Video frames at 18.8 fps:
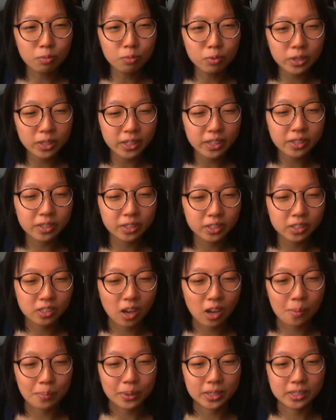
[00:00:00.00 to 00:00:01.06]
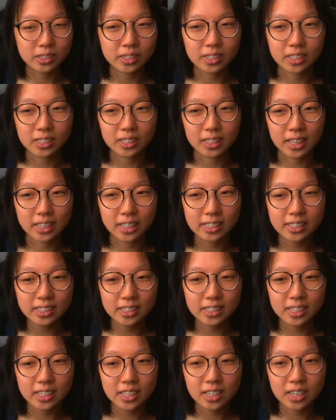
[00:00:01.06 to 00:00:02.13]
really good stopping scene. Like this
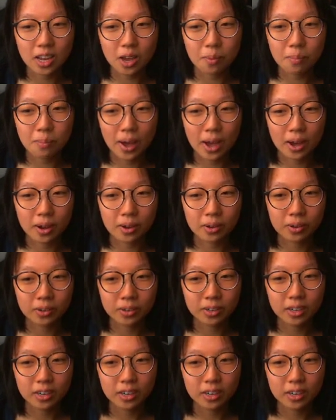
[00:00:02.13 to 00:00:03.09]
scene about